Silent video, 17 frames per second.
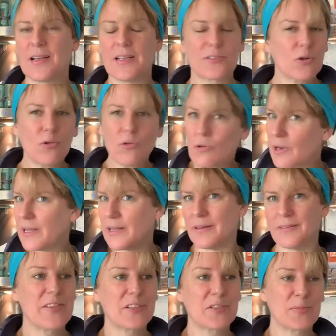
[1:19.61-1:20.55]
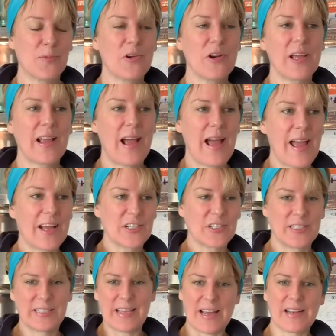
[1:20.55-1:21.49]
It's all in. This morning, I
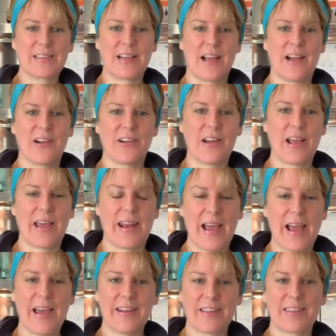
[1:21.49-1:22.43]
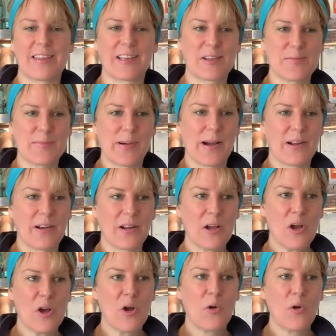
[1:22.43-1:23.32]
actually sat down and I had to think about